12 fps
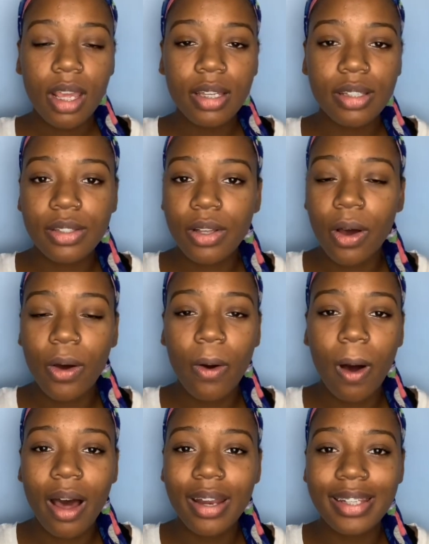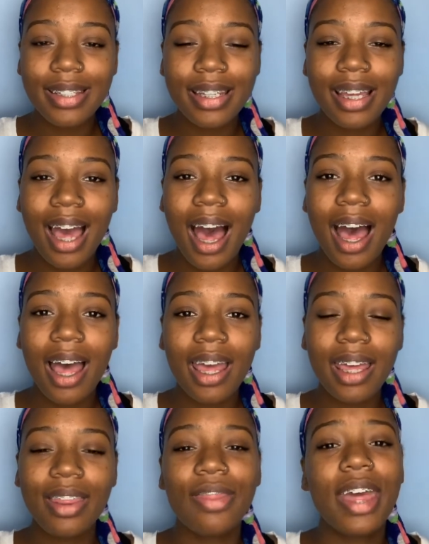So honestly,
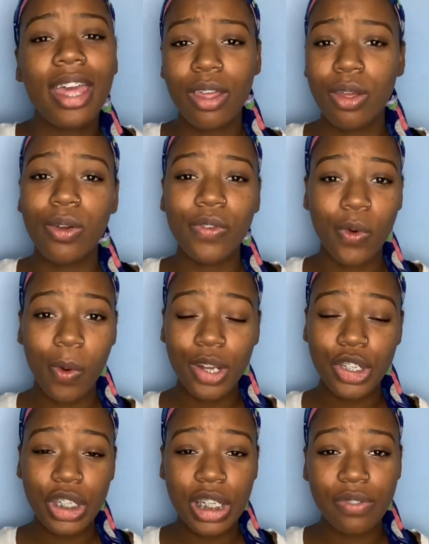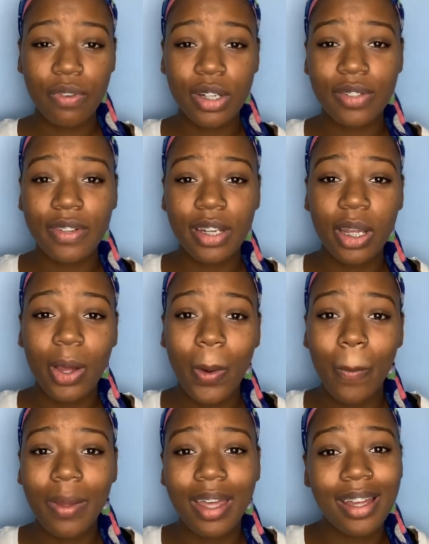I thank you for watching this first
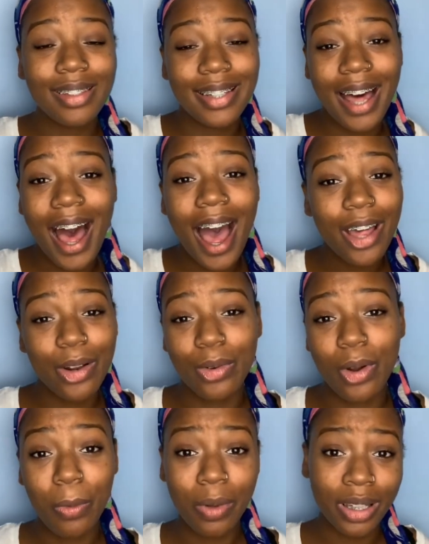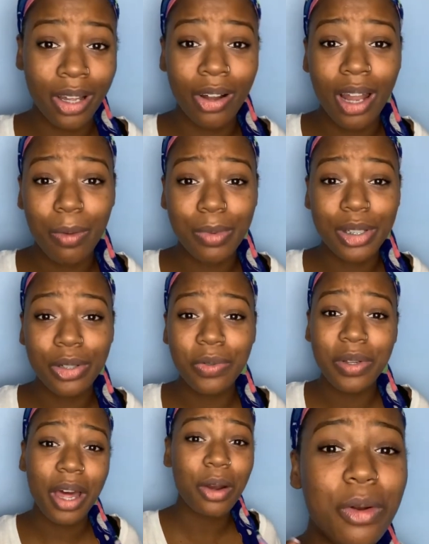video because I don't know what the hell I was
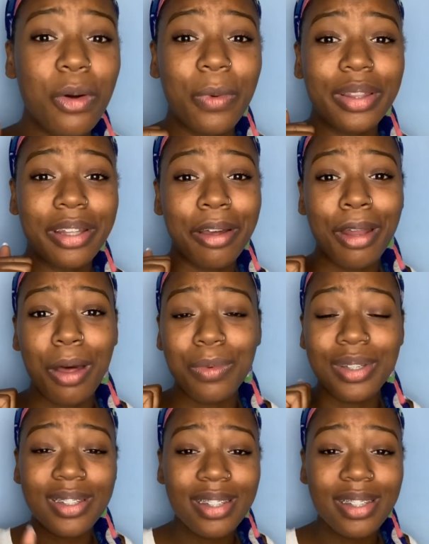doing. I don't know what the hell I was